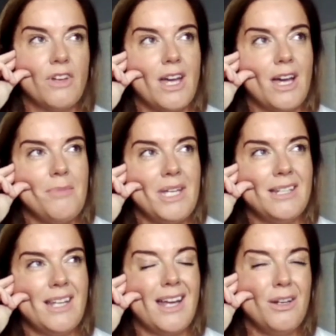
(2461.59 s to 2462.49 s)
I
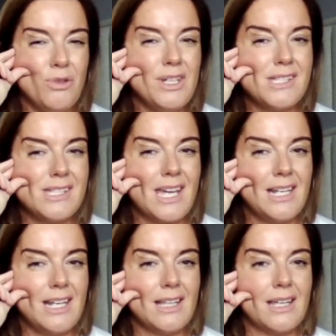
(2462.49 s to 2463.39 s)
mean, I know he's kind
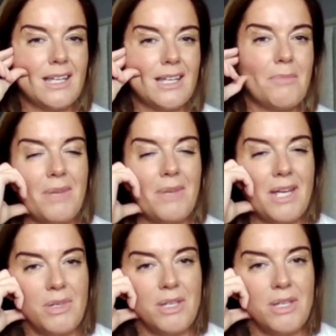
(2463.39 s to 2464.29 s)
of like
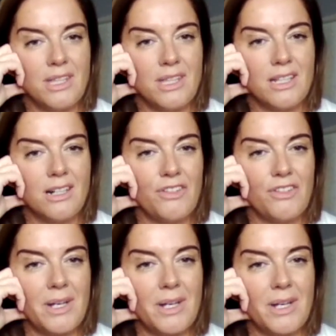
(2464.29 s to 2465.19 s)
Marmite. People either love
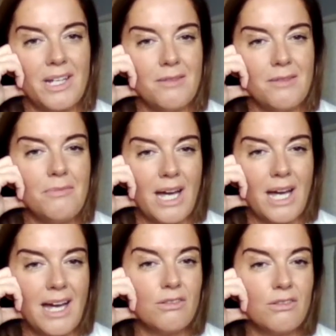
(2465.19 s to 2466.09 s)
him or hate him, but
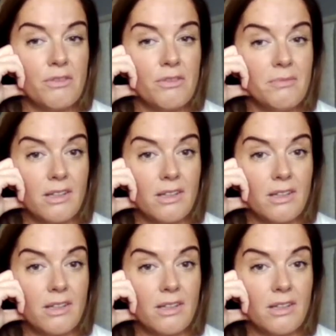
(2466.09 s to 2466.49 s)
I love him.